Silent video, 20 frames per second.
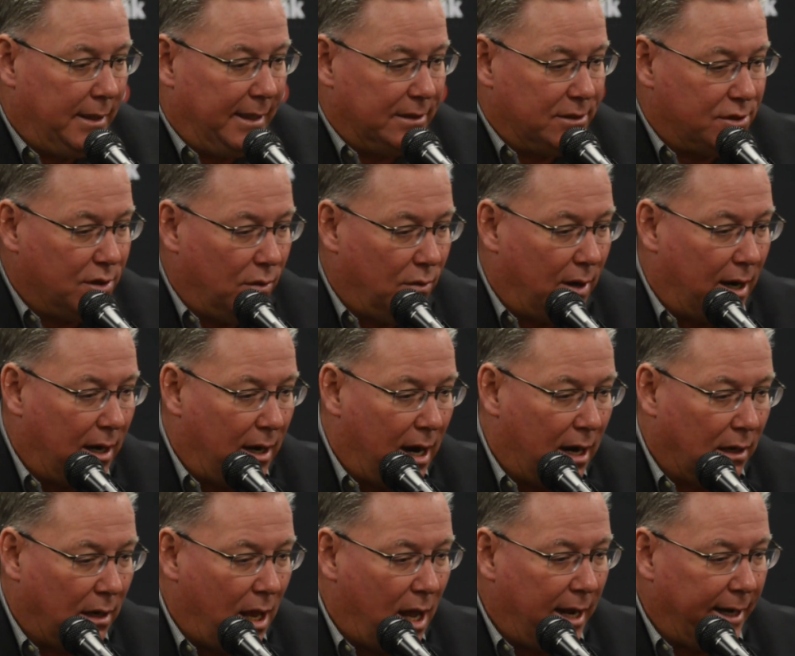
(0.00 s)
And so
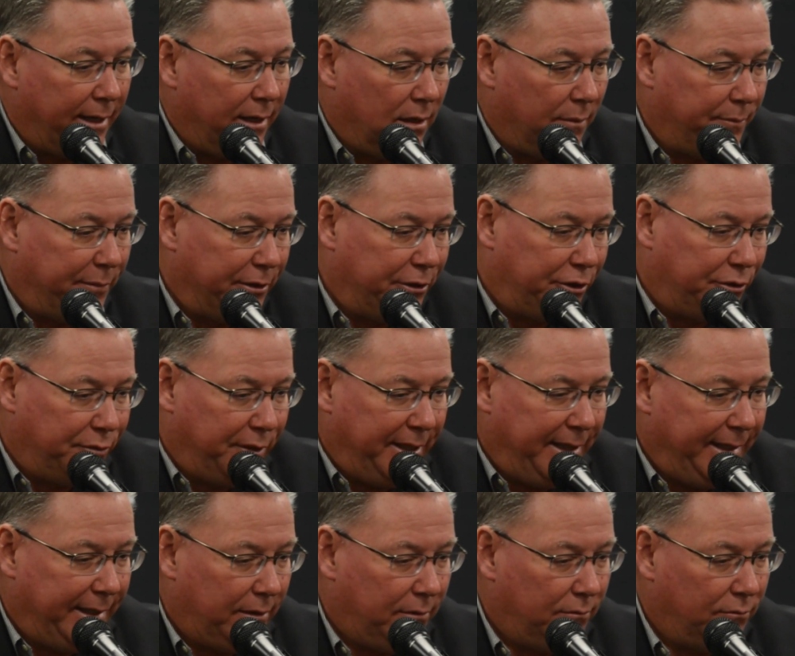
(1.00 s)
our lineup is
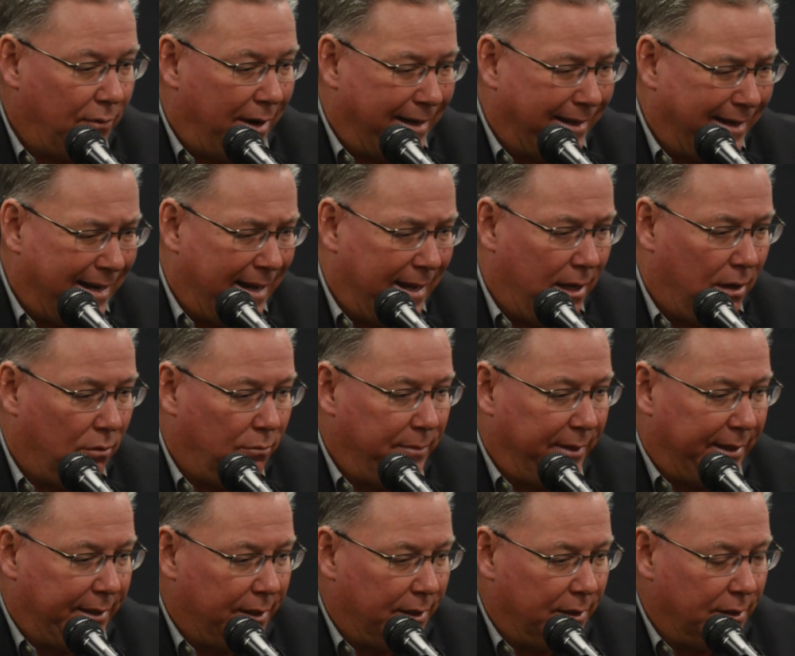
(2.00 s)
unique right now
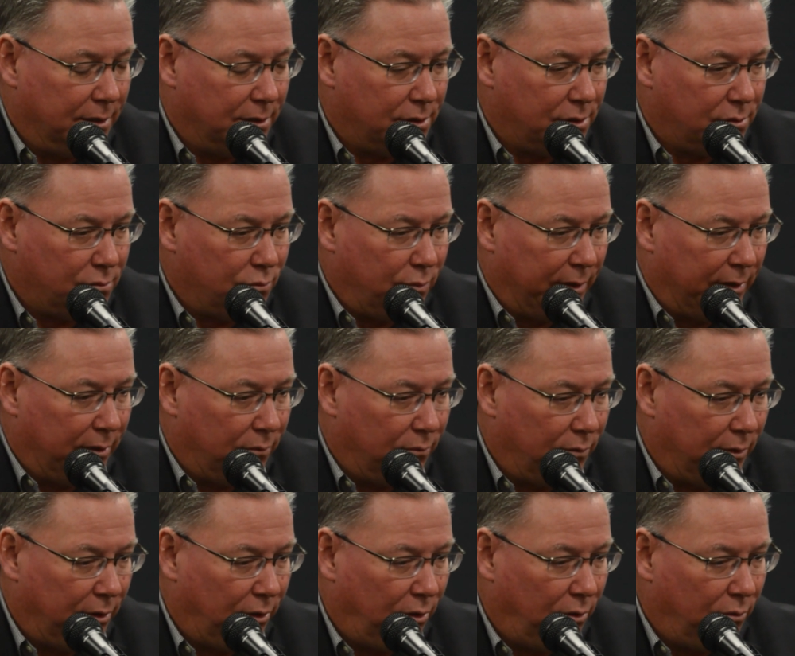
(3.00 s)
because when
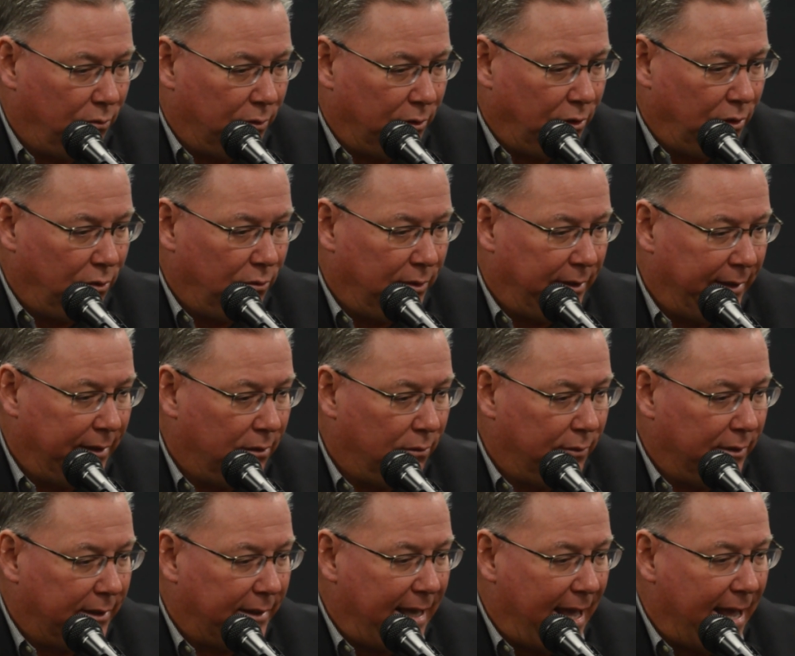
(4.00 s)
you deal
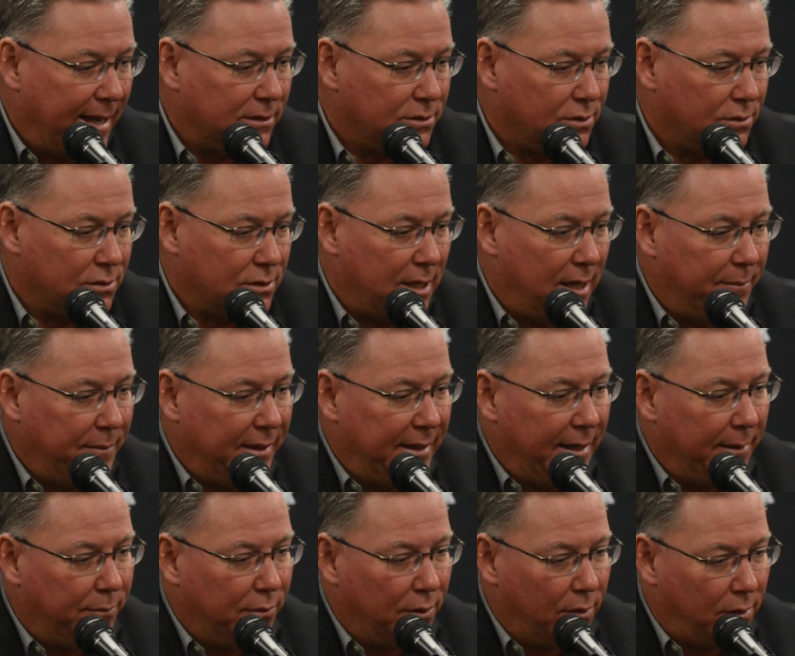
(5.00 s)
with Castles not being
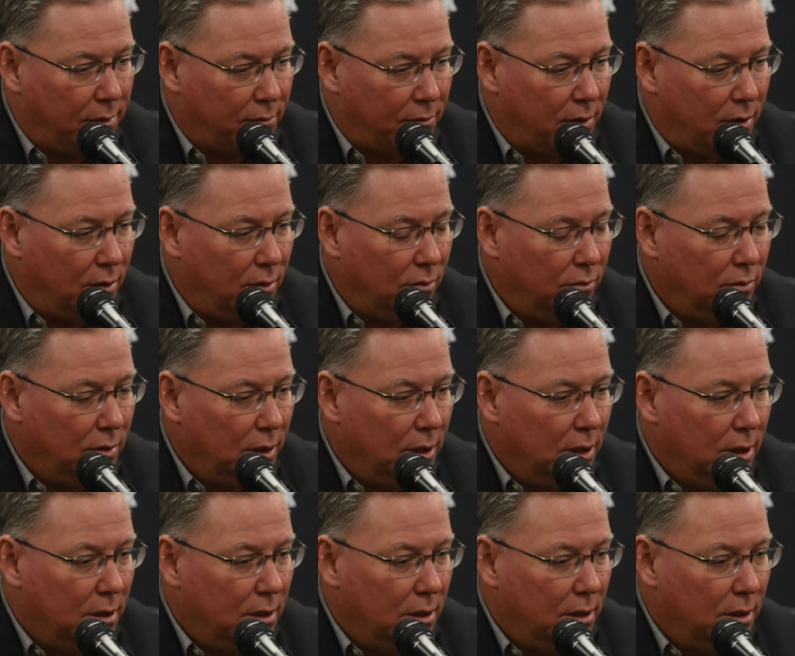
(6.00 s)
able to throw,